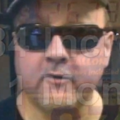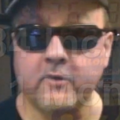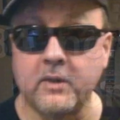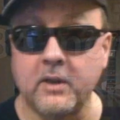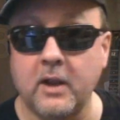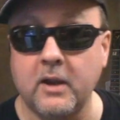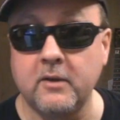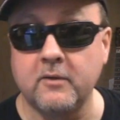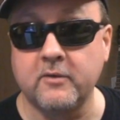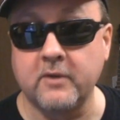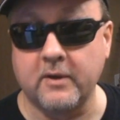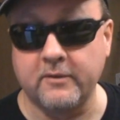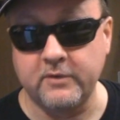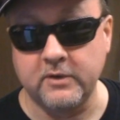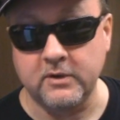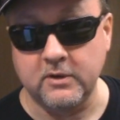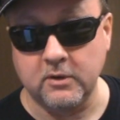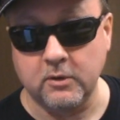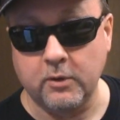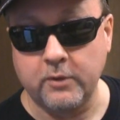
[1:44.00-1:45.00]
us Canadians have
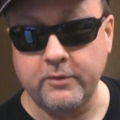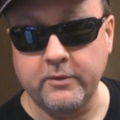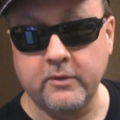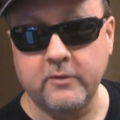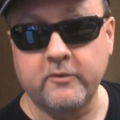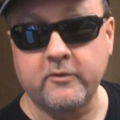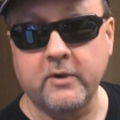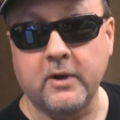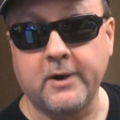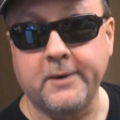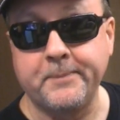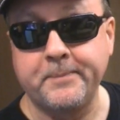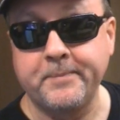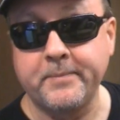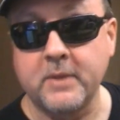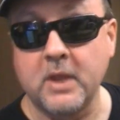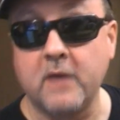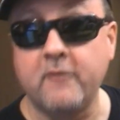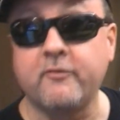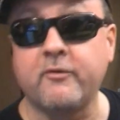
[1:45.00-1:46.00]
to deal with is a
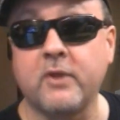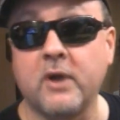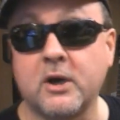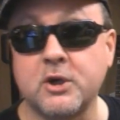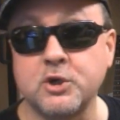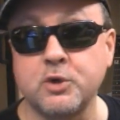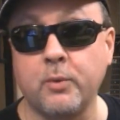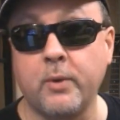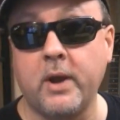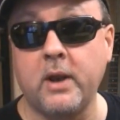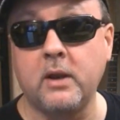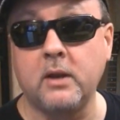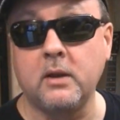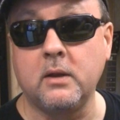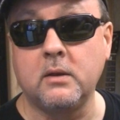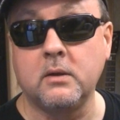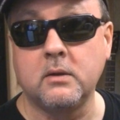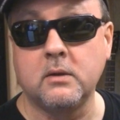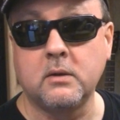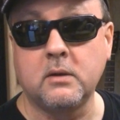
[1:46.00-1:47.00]

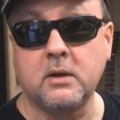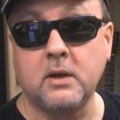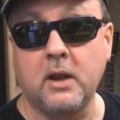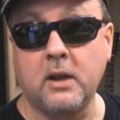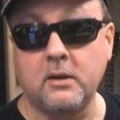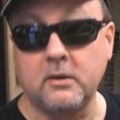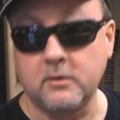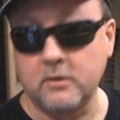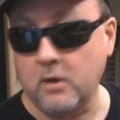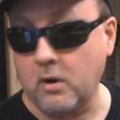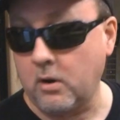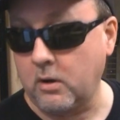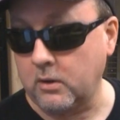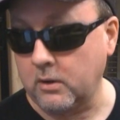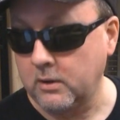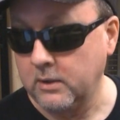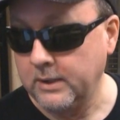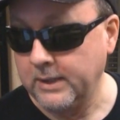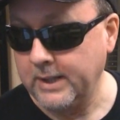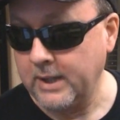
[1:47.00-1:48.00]
fluctuating Canadian
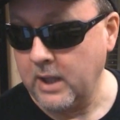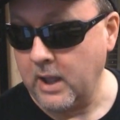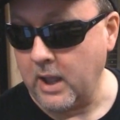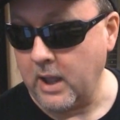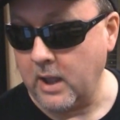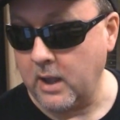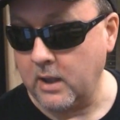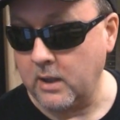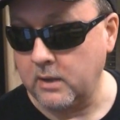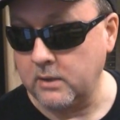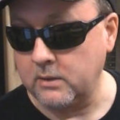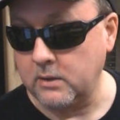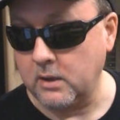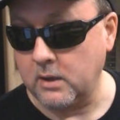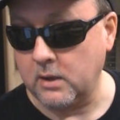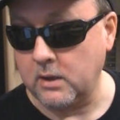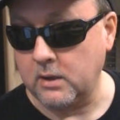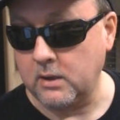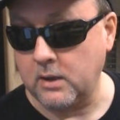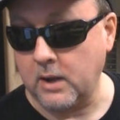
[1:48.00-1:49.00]
dollar. And
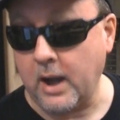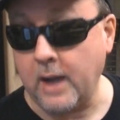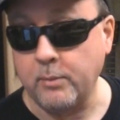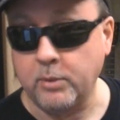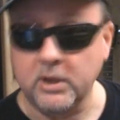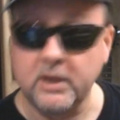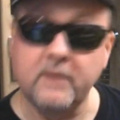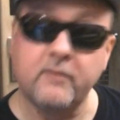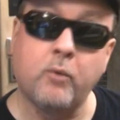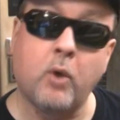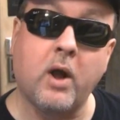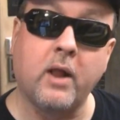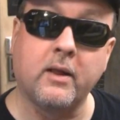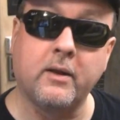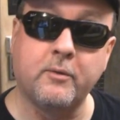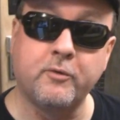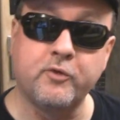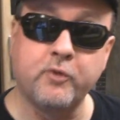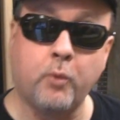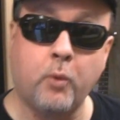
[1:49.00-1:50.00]
I believe while
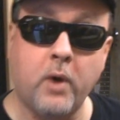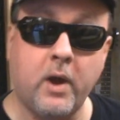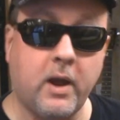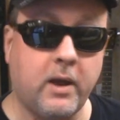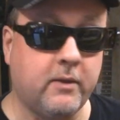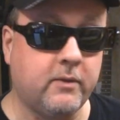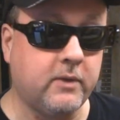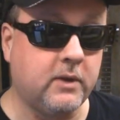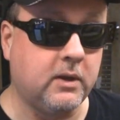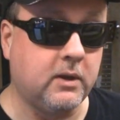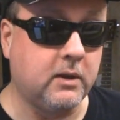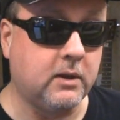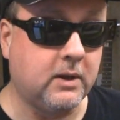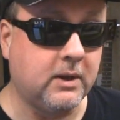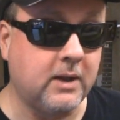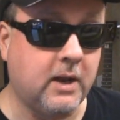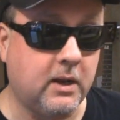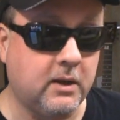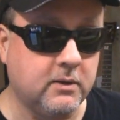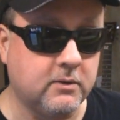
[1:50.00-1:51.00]
I was away, the
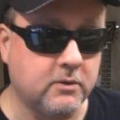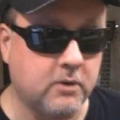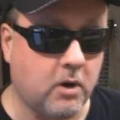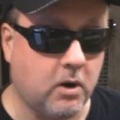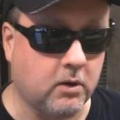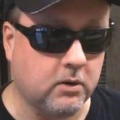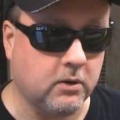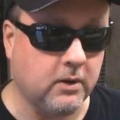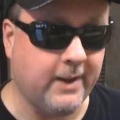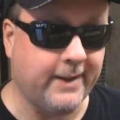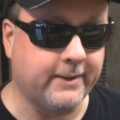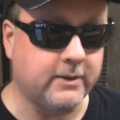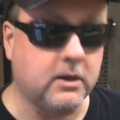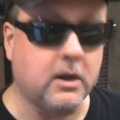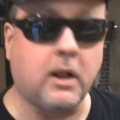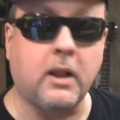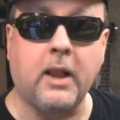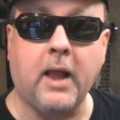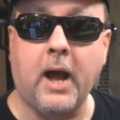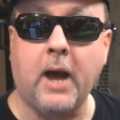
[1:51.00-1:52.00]
Canadian dollar had
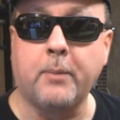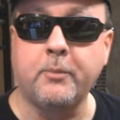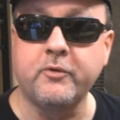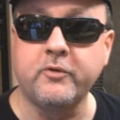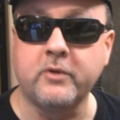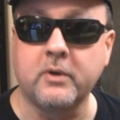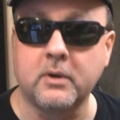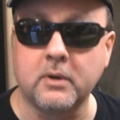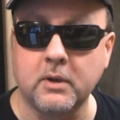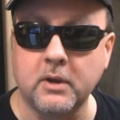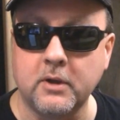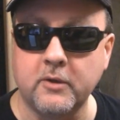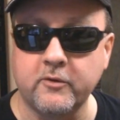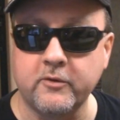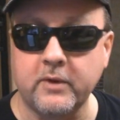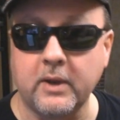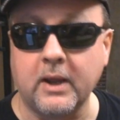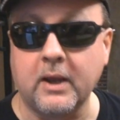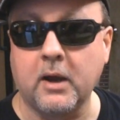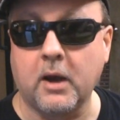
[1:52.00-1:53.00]
collapsed at
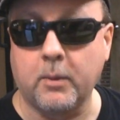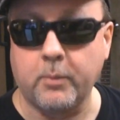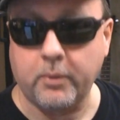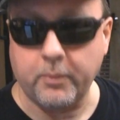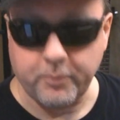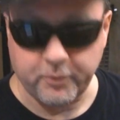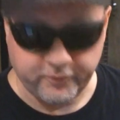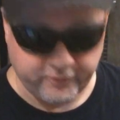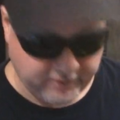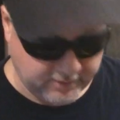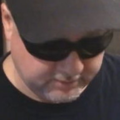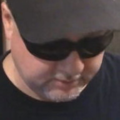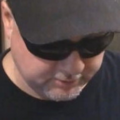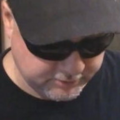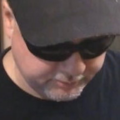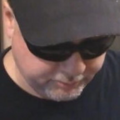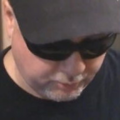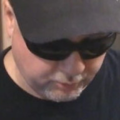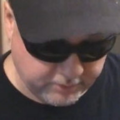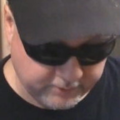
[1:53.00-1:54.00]
least a couple
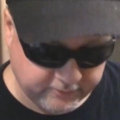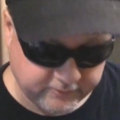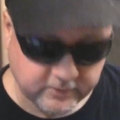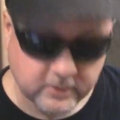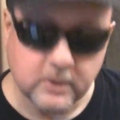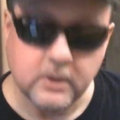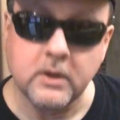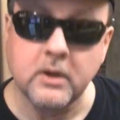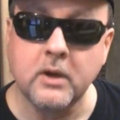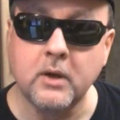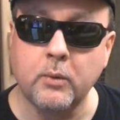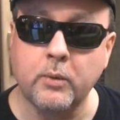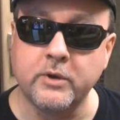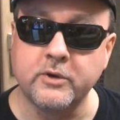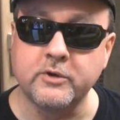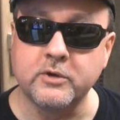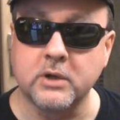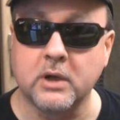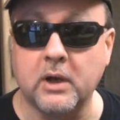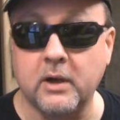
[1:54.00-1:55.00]
percentage points,
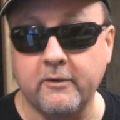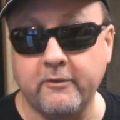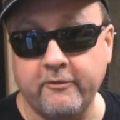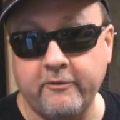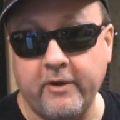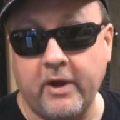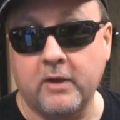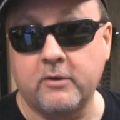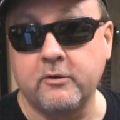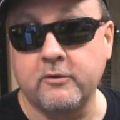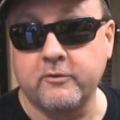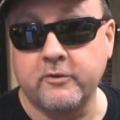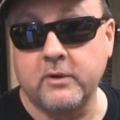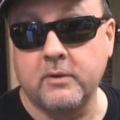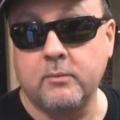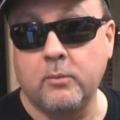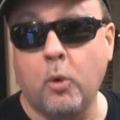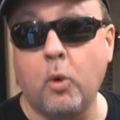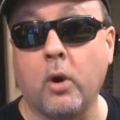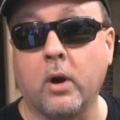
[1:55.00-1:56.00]
which factors
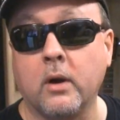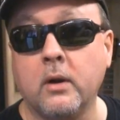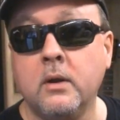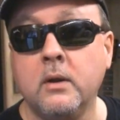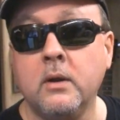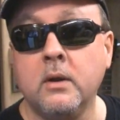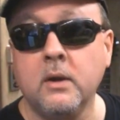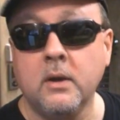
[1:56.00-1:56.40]
in more.